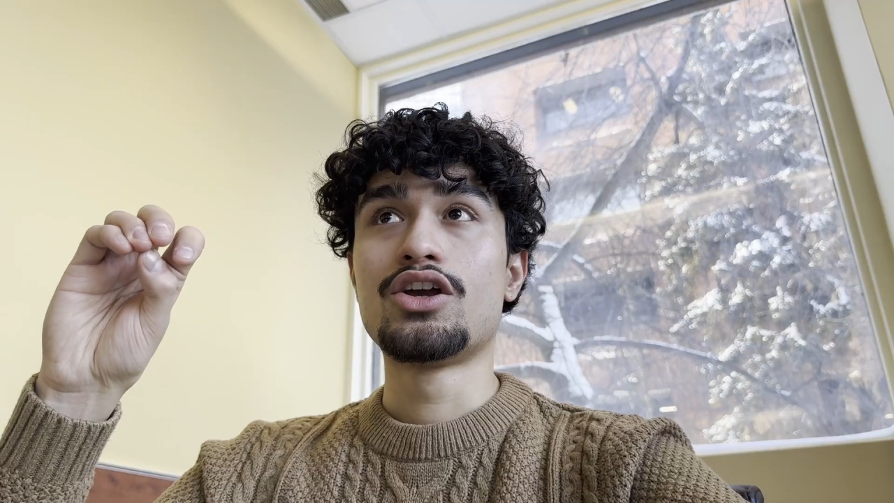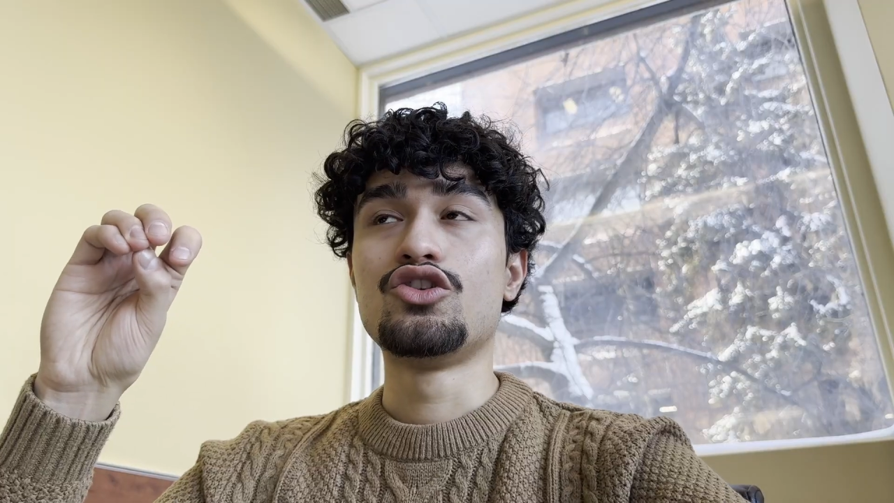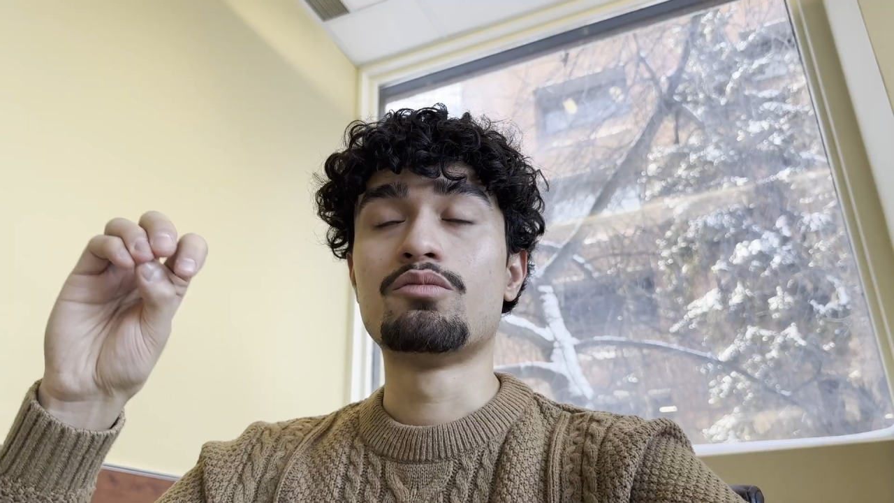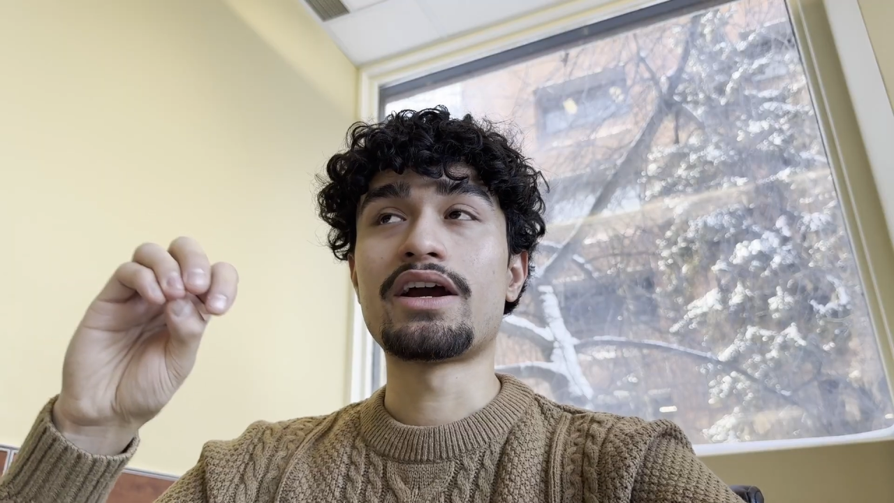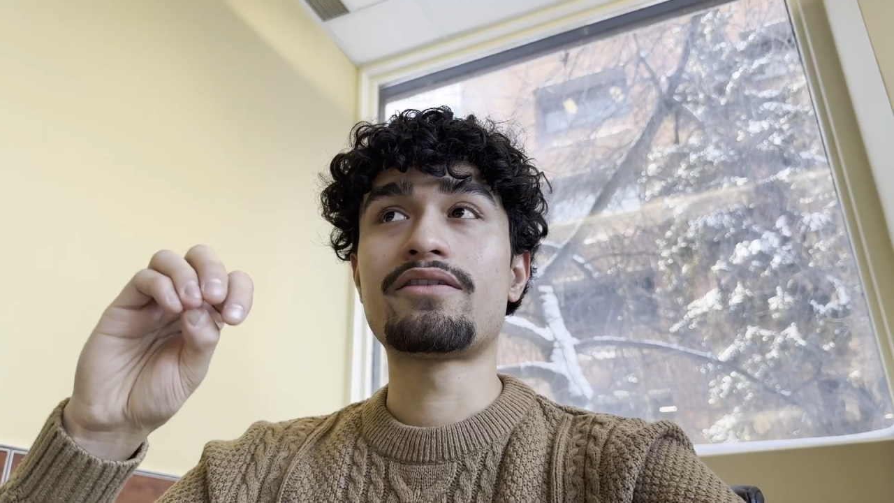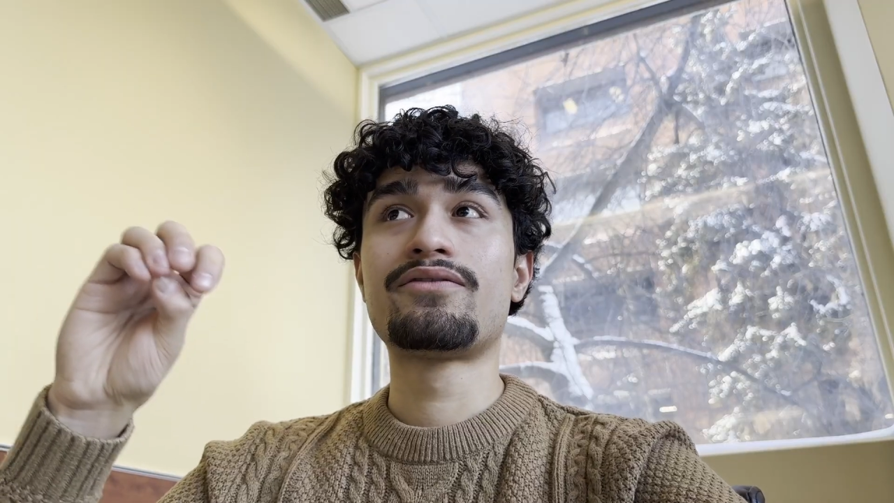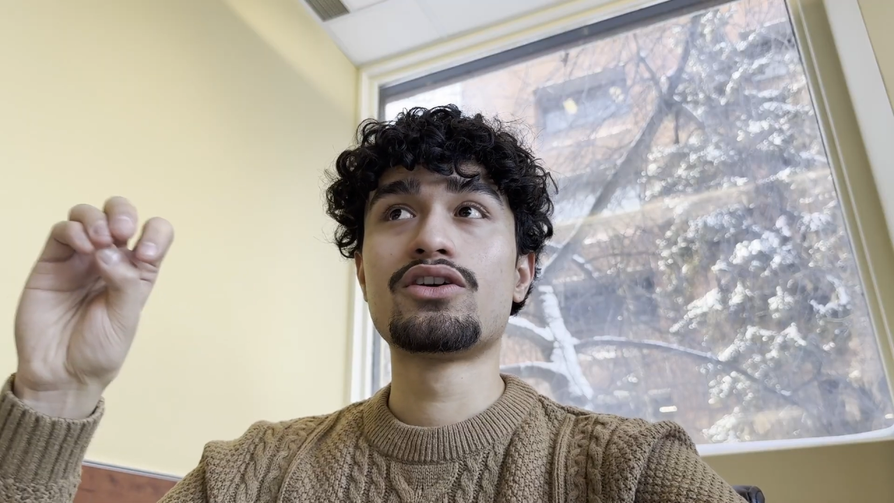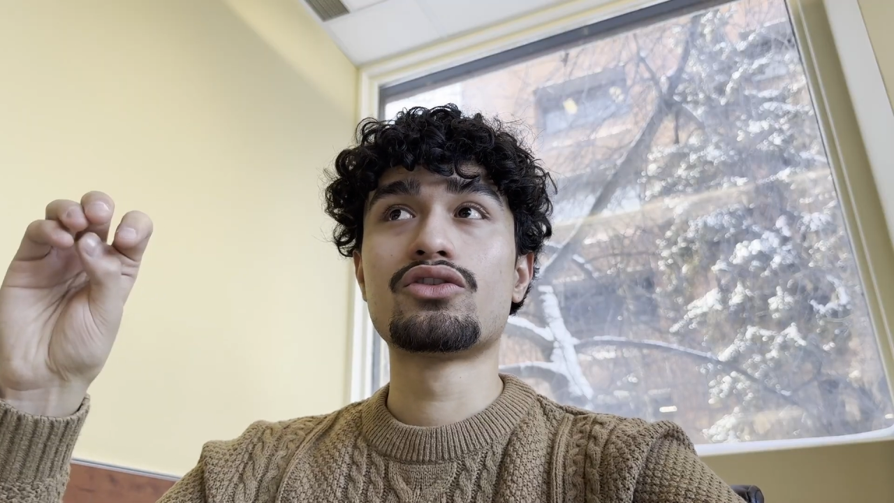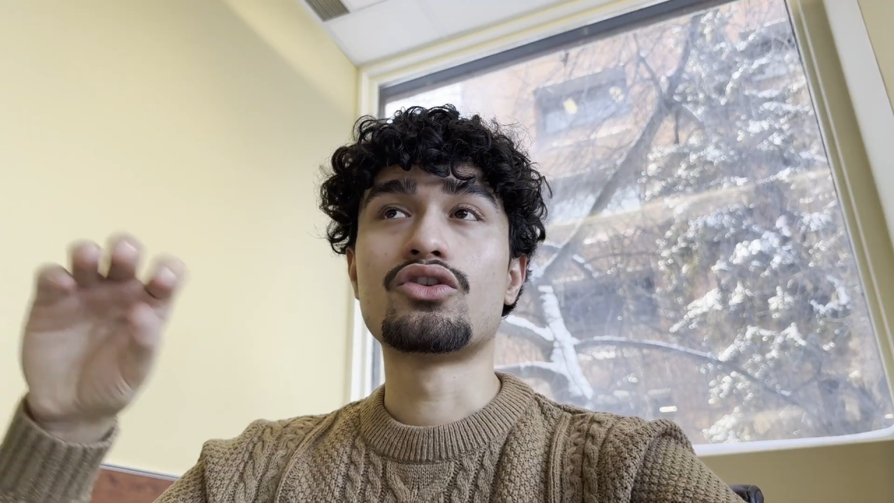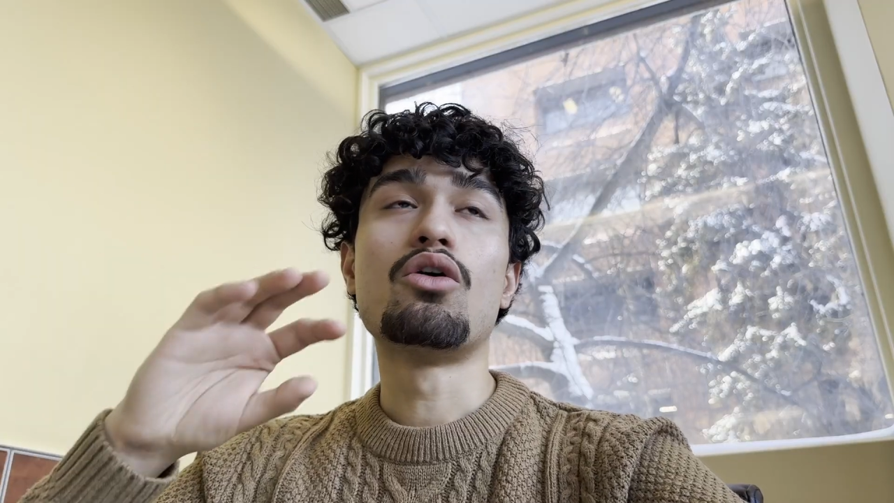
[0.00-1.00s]
you might
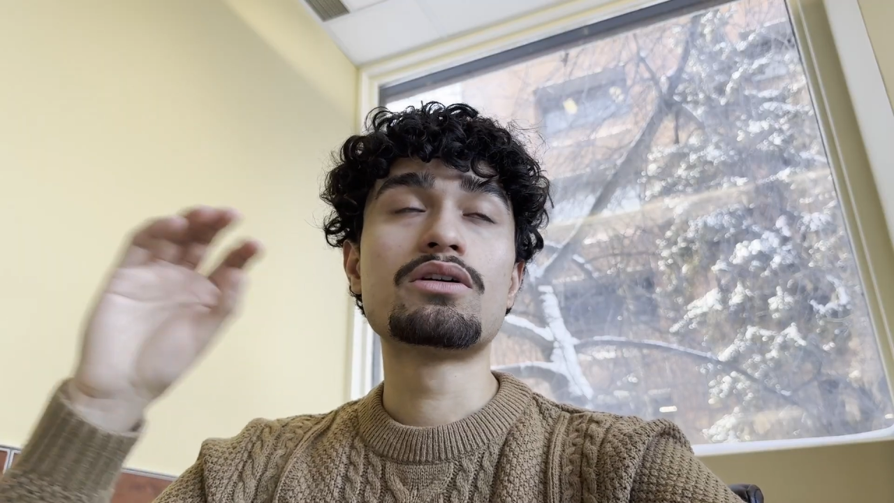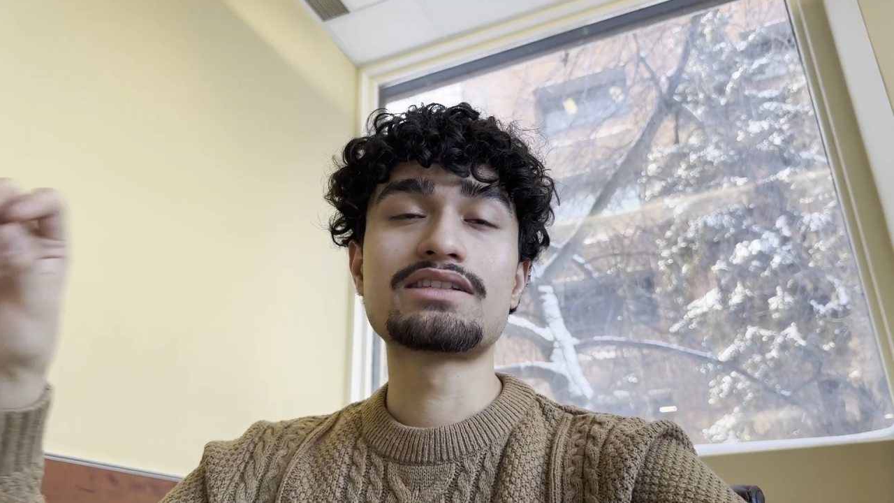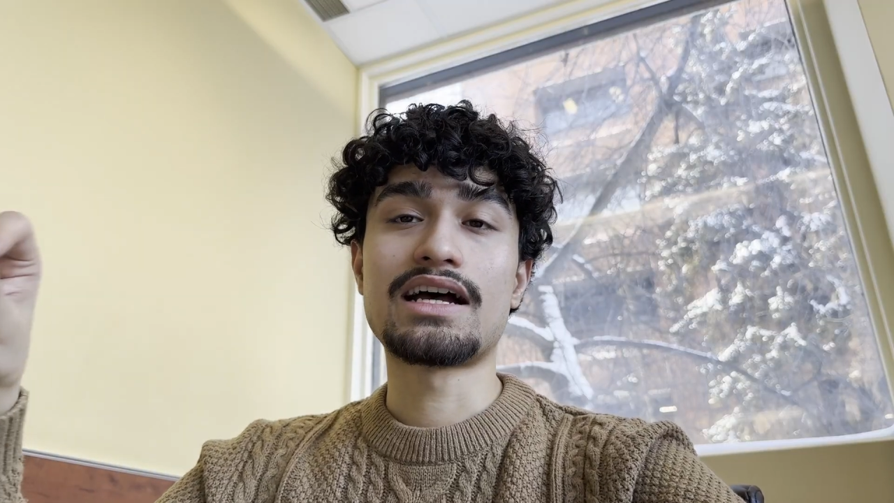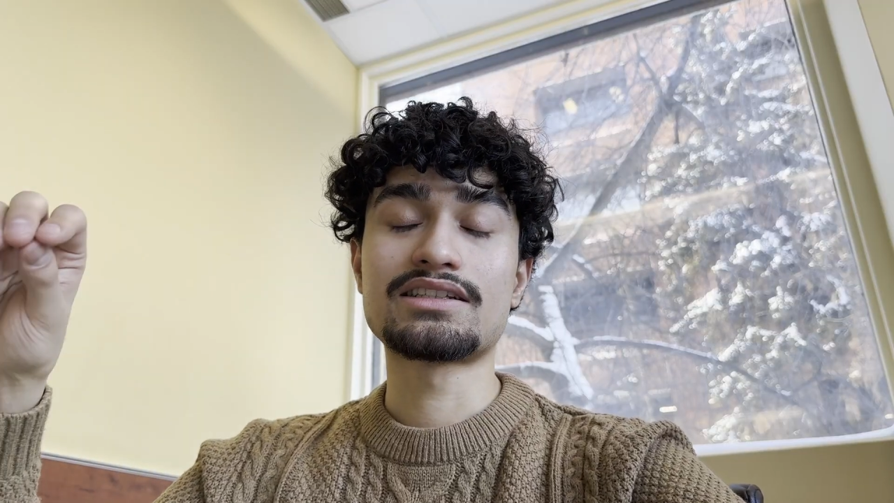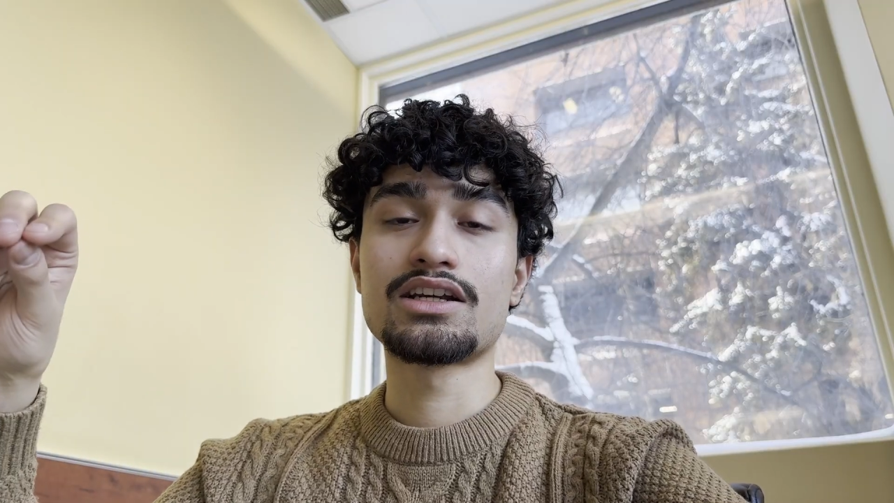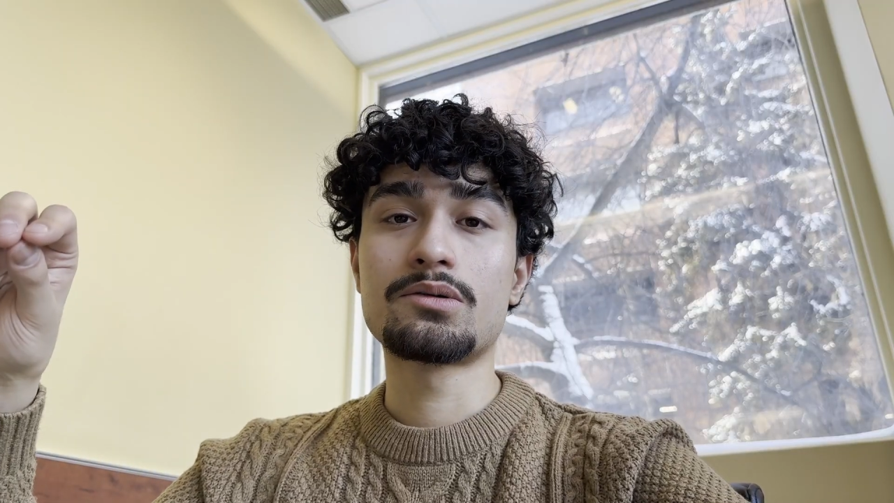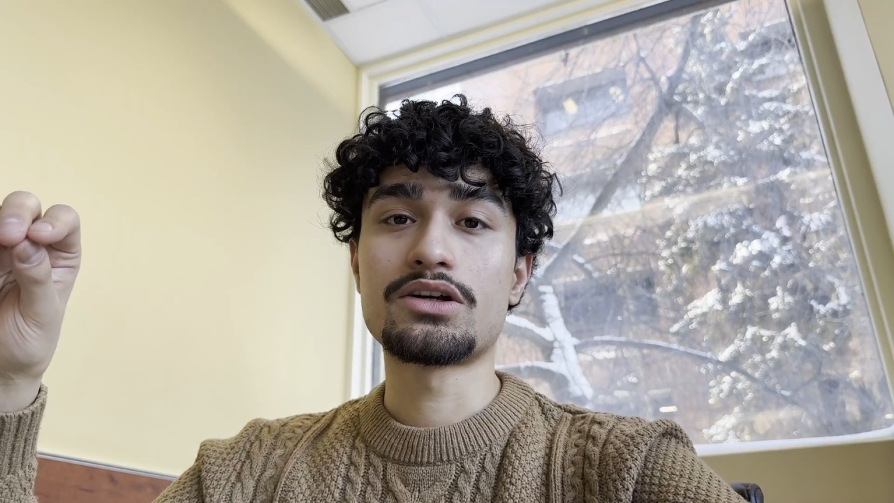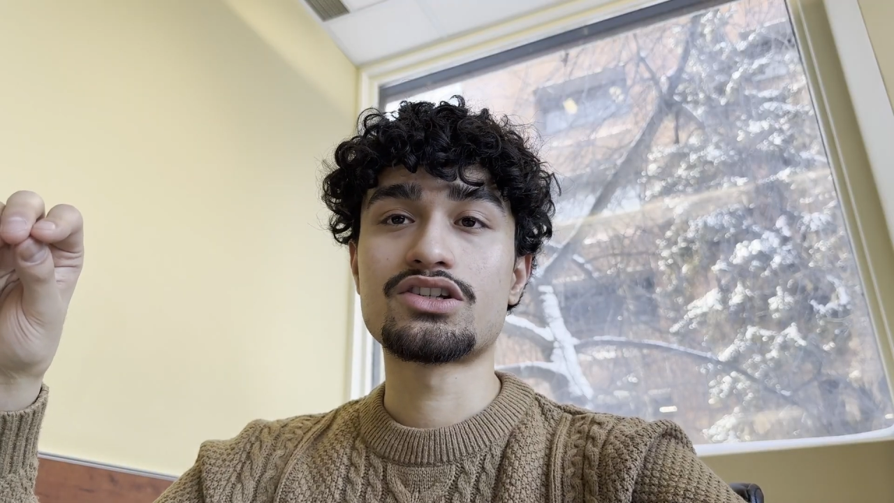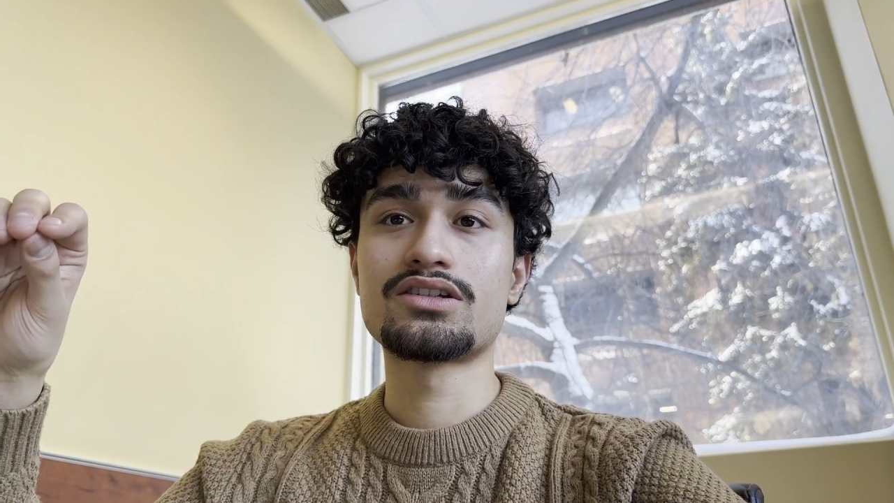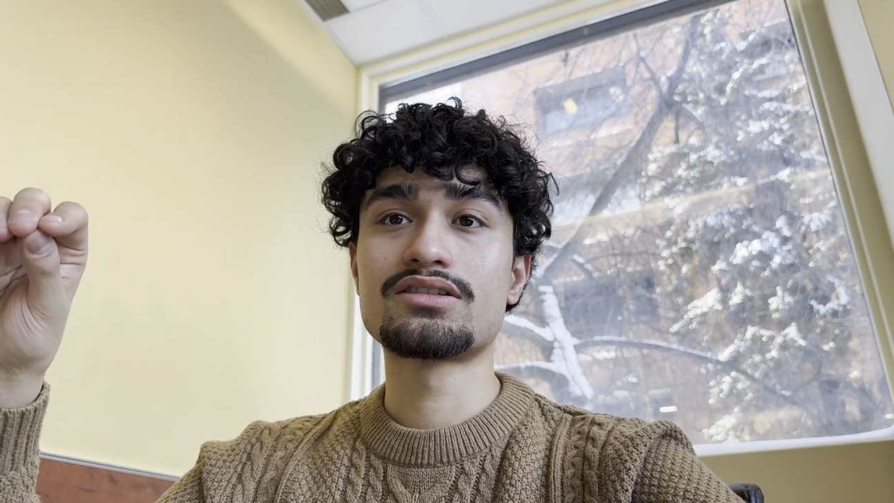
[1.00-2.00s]
feel no one's asking
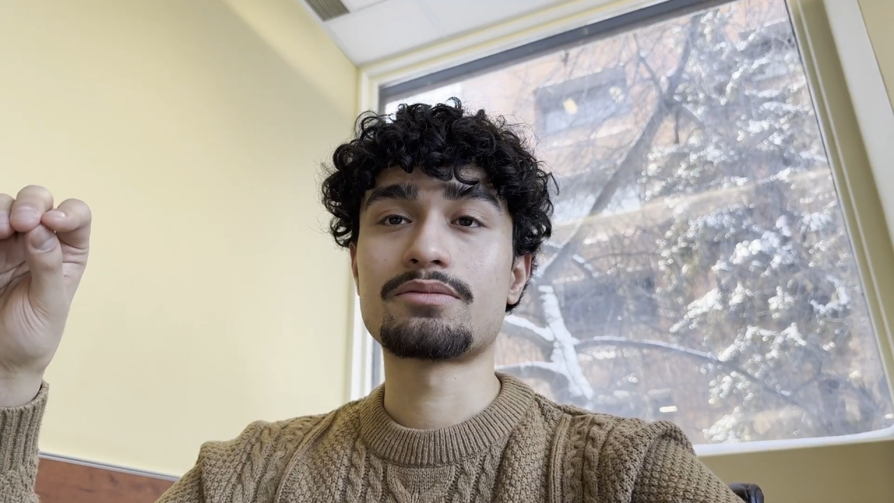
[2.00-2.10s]
questions